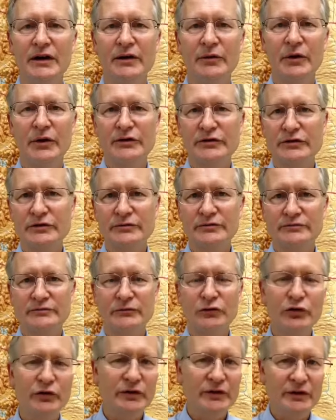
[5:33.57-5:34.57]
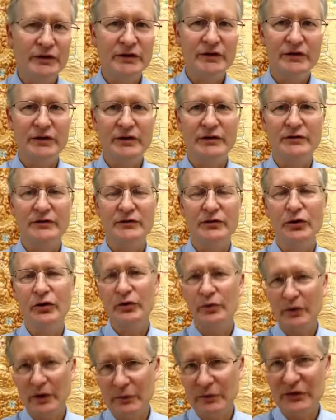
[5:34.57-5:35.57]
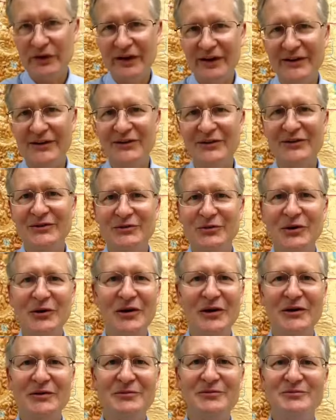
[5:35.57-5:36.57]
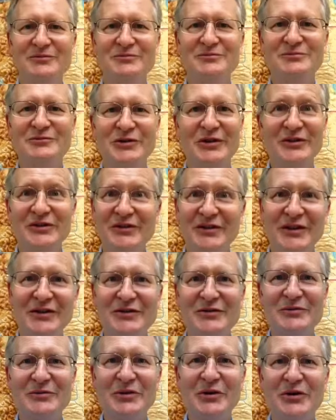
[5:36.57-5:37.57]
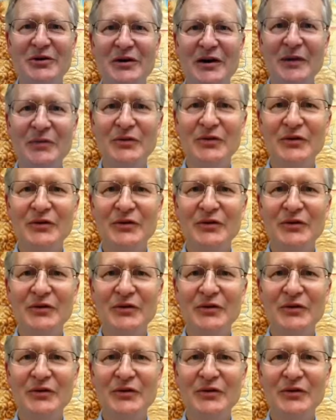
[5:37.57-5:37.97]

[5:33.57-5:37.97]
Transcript: watch movies and go to websites and work on pronunciation programs.